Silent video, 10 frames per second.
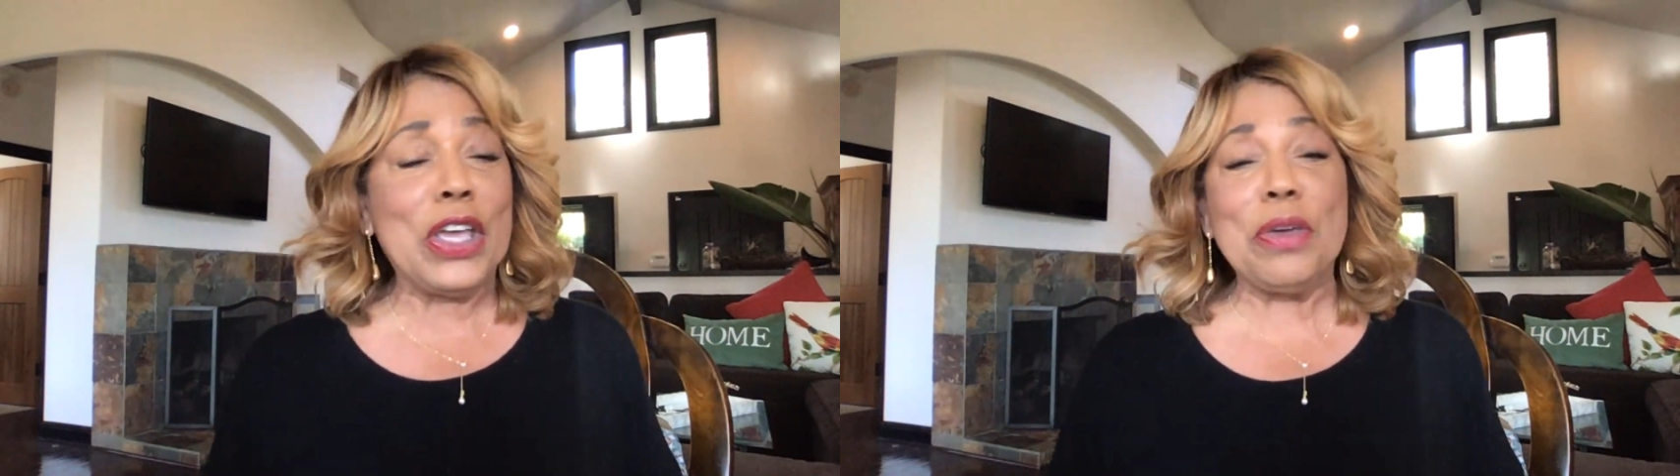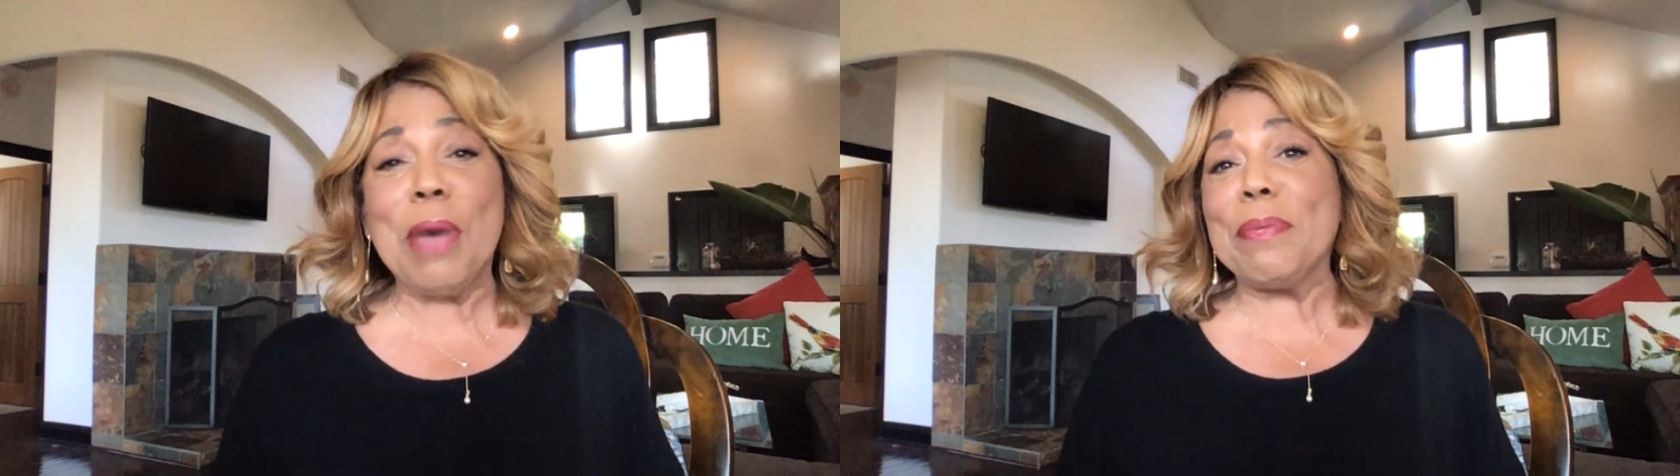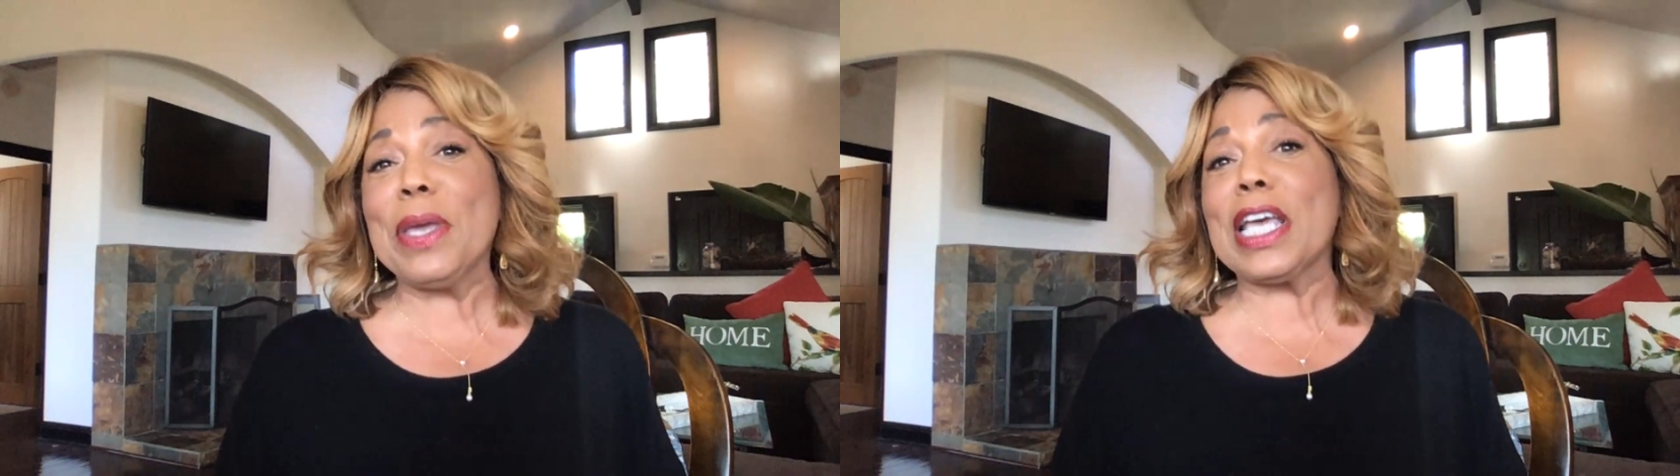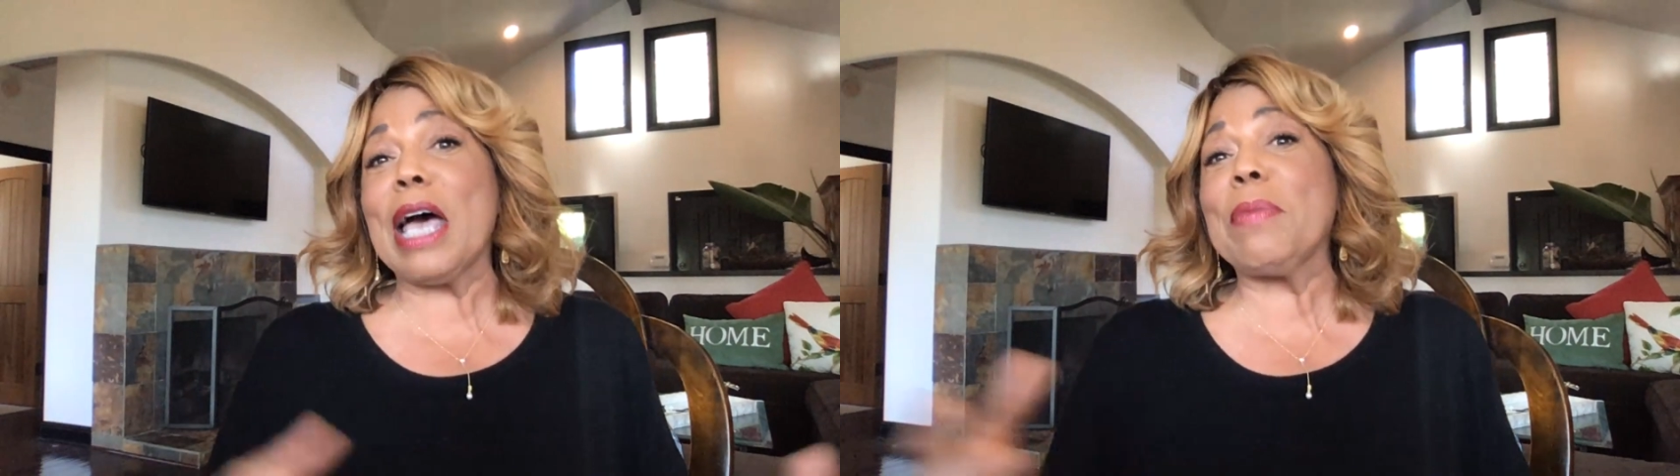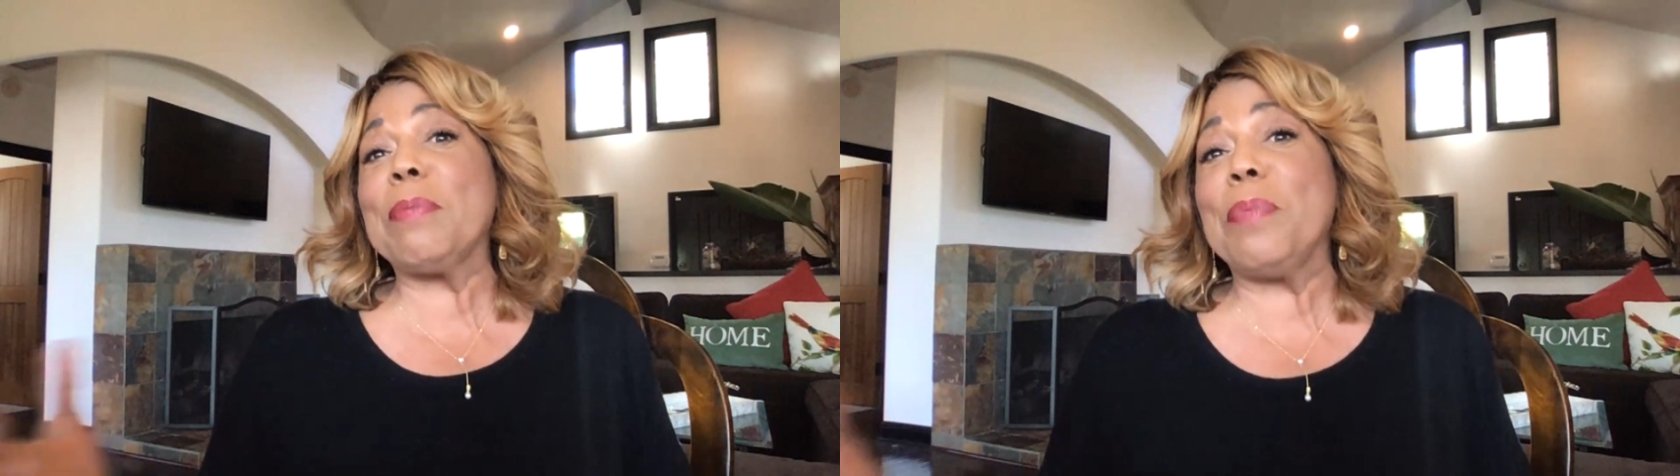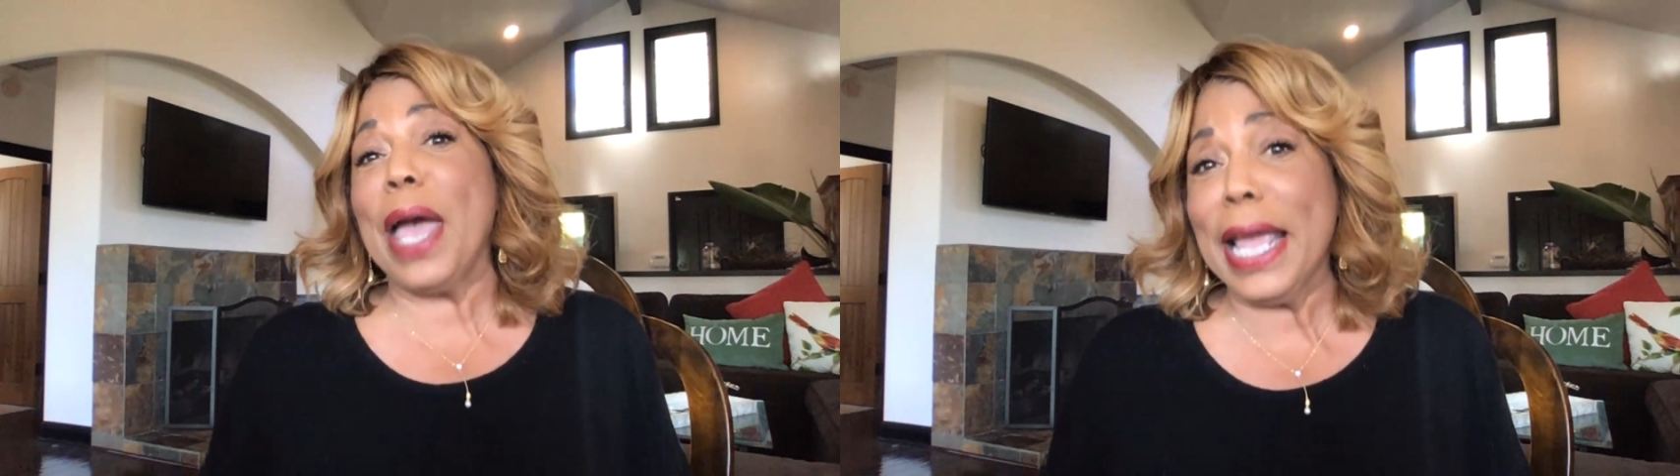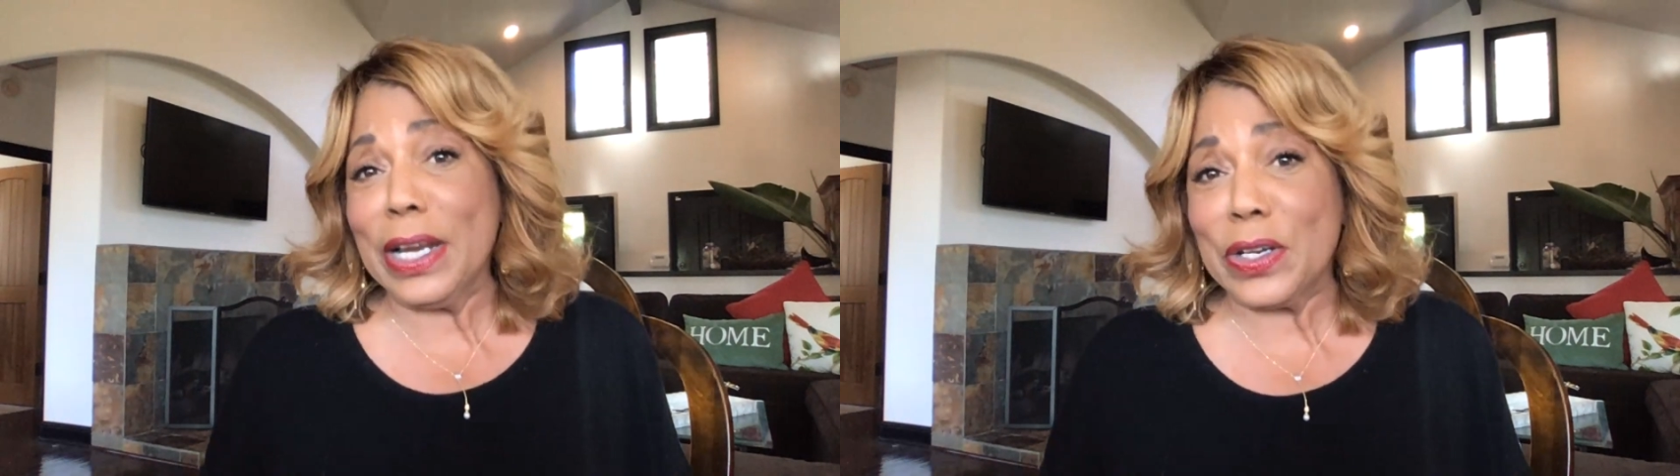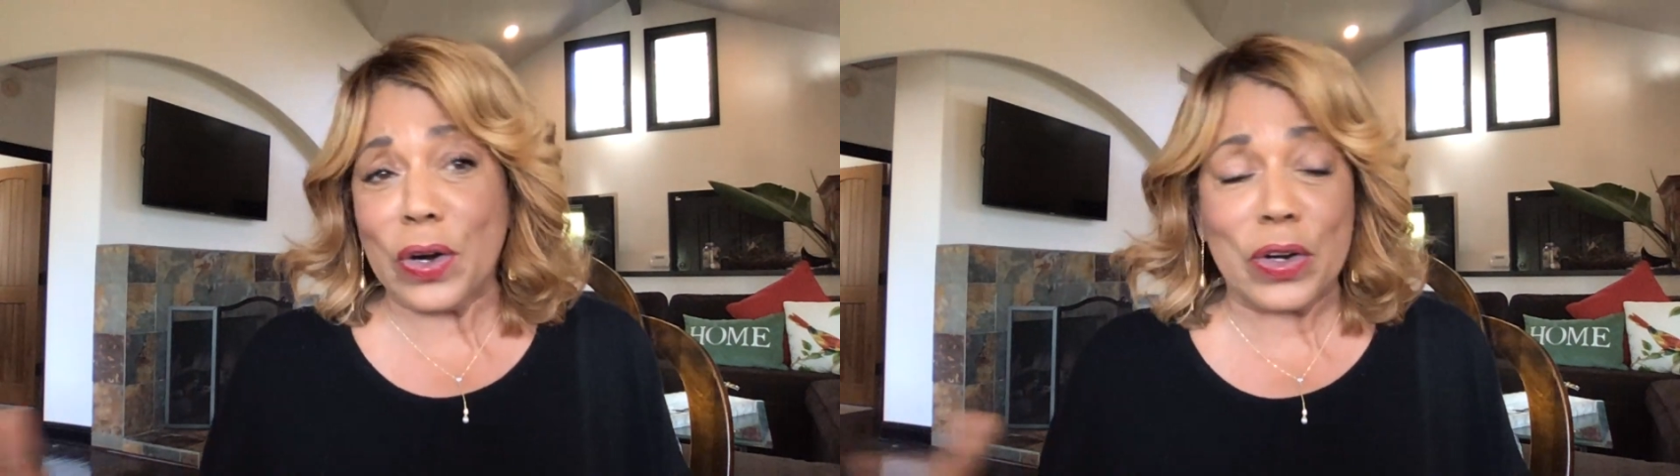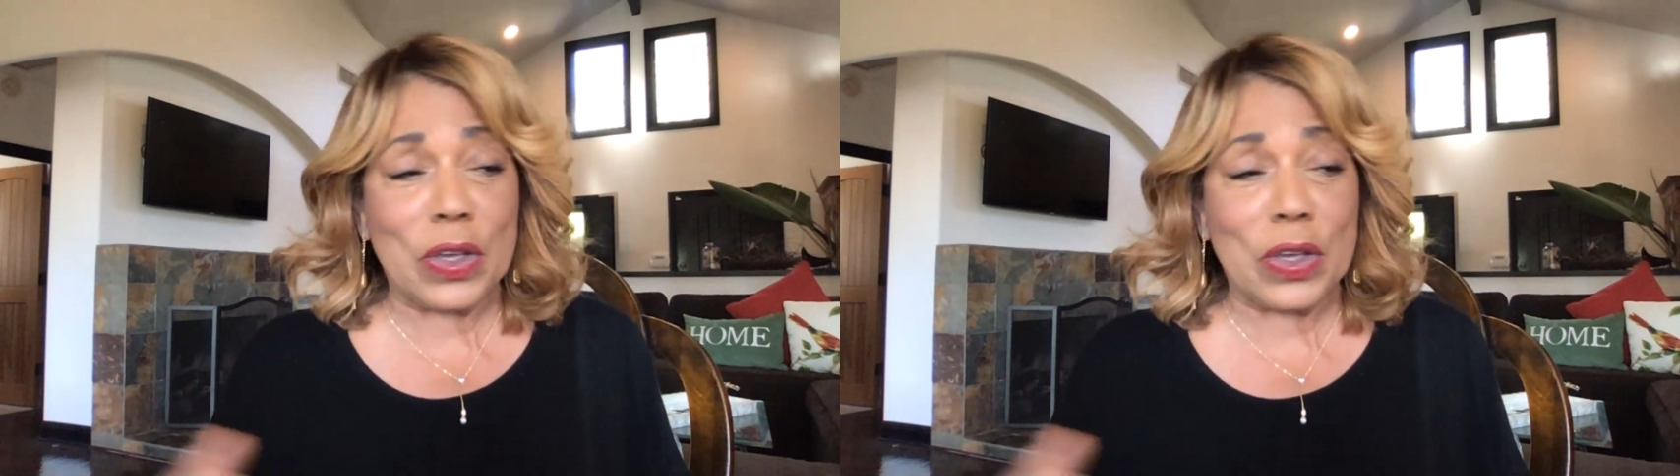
You might become a painter.